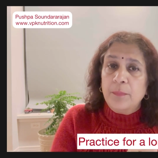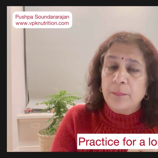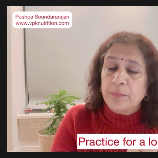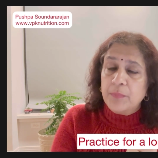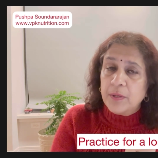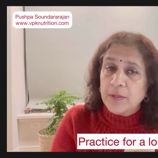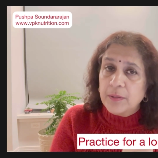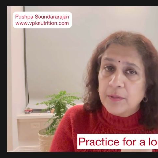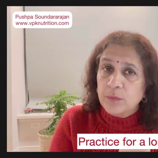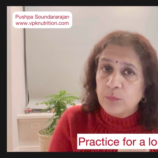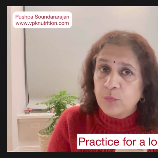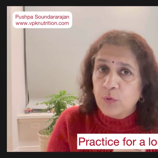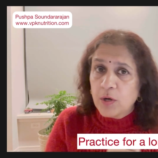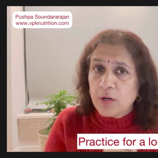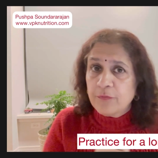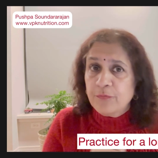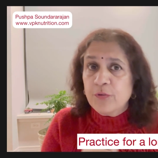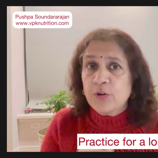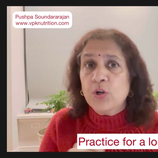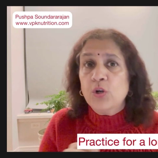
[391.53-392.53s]

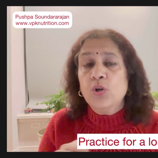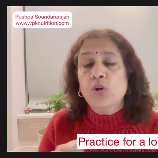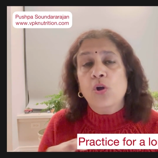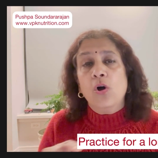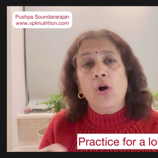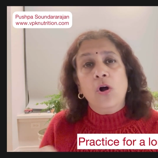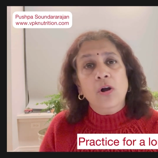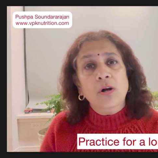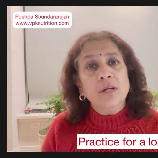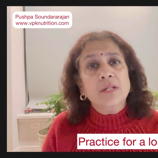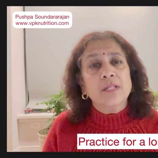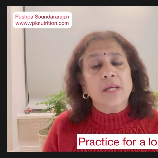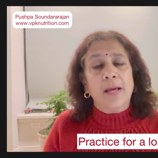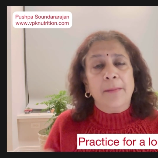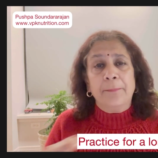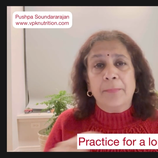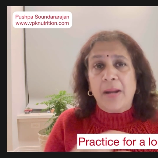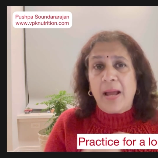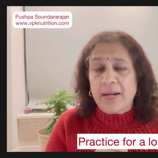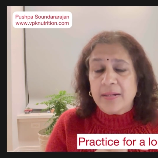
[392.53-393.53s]
for a long
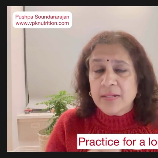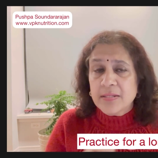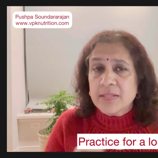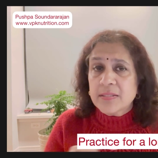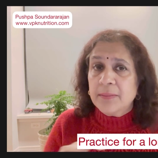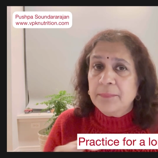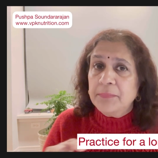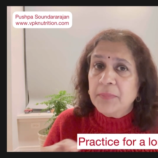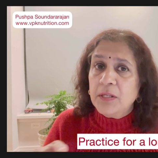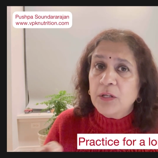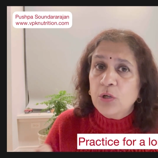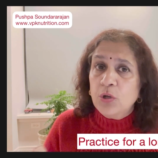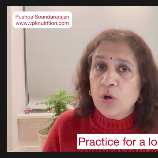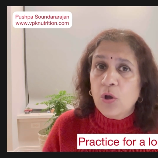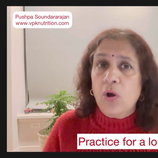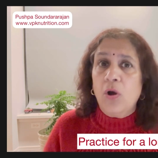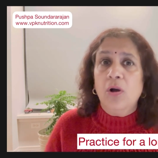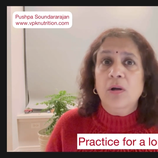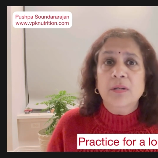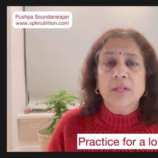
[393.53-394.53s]
time, practice something
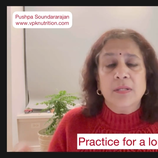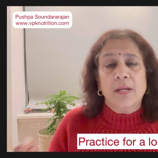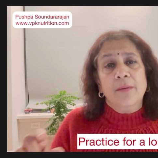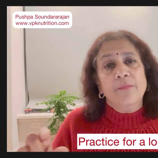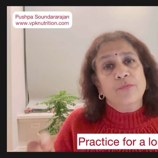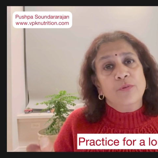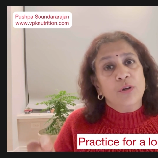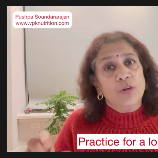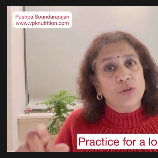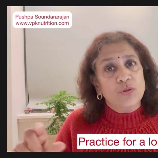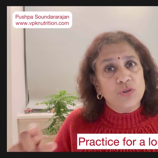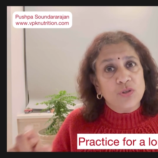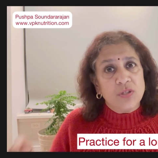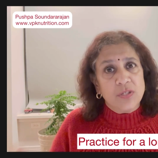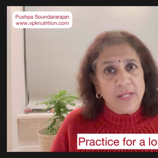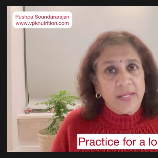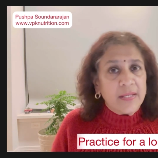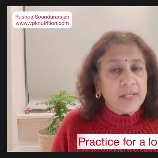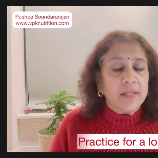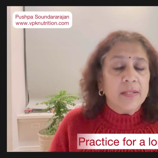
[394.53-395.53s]
long time for it to
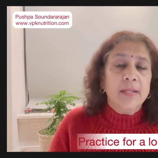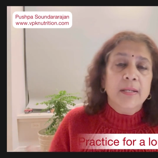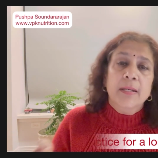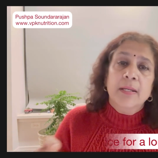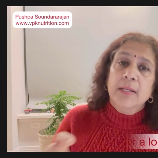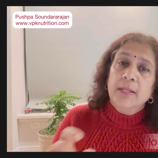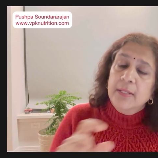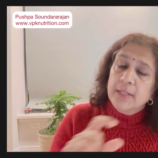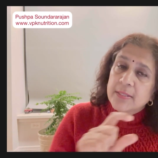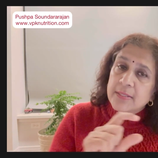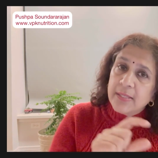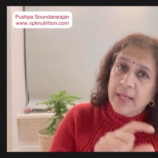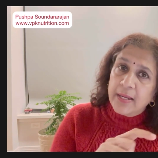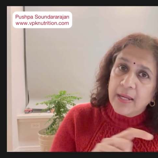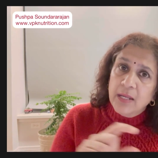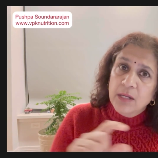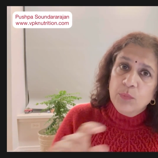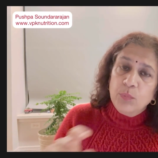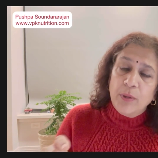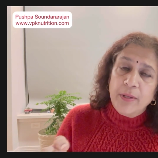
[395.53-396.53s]
stick.
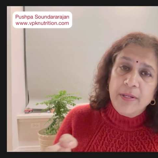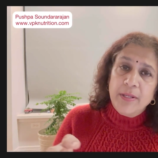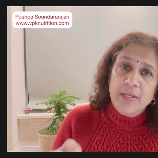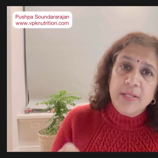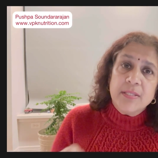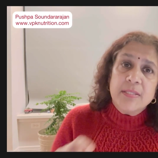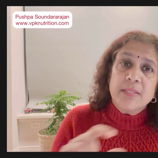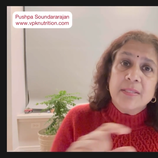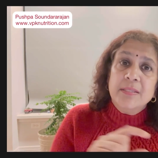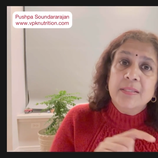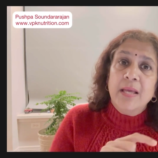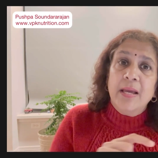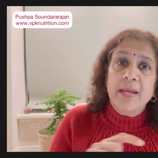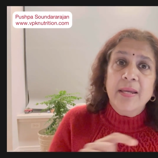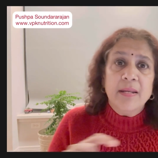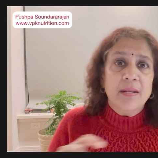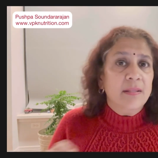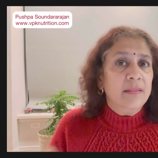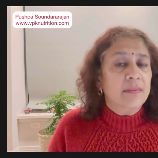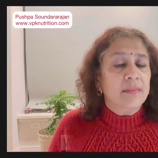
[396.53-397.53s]
Second one is
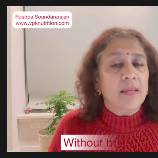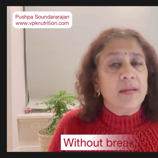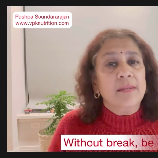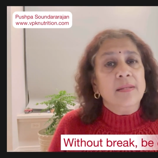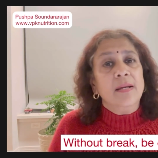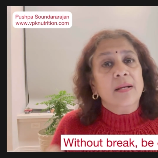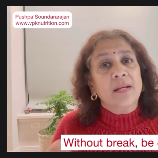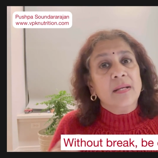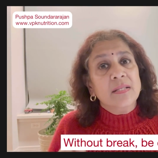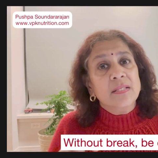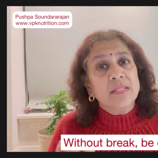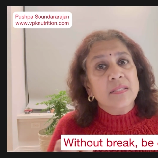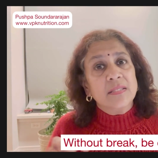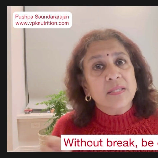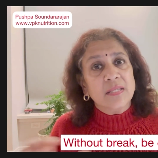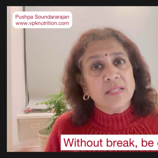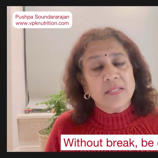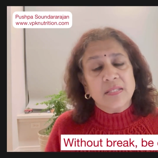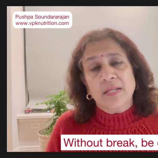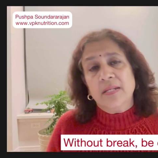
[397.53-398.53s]
nairantarya,
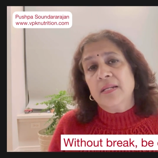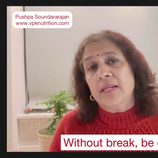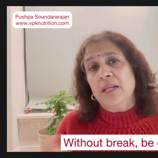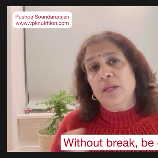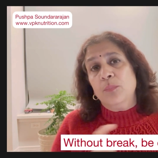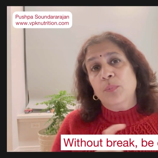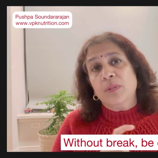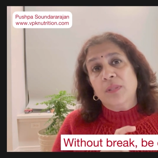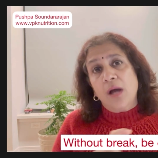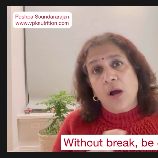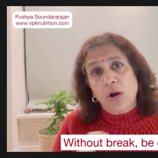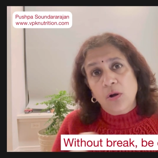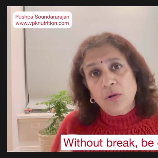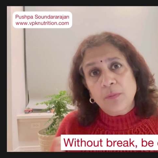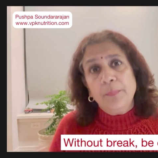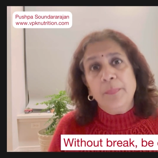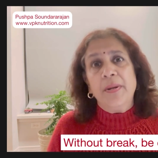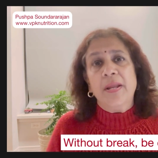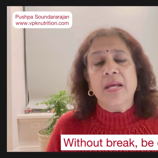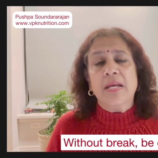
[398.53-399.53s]
consistently
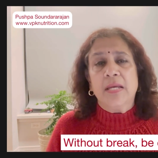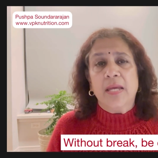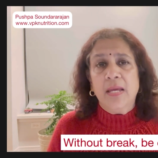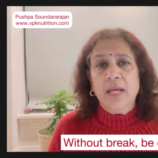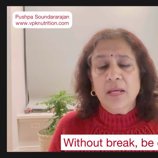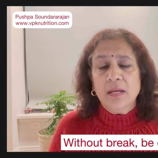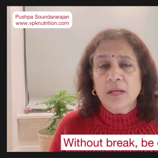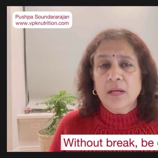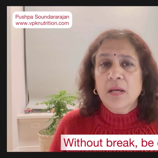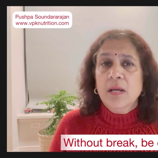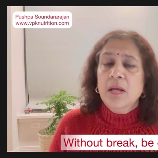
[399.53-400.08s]
without breaking.